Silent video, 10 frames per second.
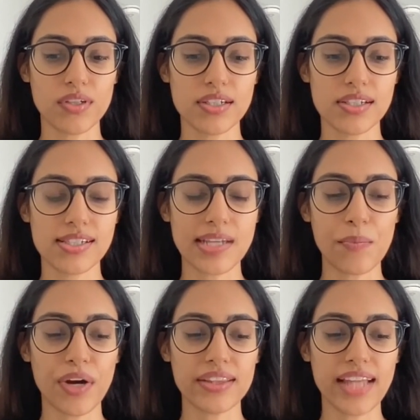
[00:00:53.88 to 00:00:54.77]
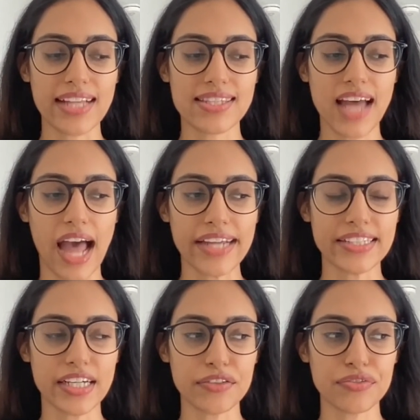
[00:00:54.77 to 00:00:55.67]
someone that's kind
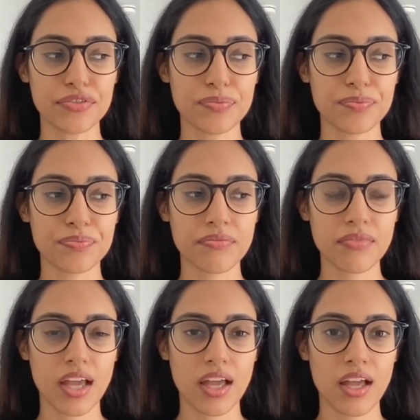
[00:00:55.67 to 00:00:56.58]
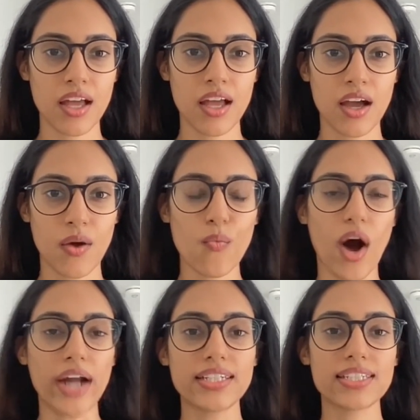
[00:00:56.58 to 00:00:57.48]
of wanting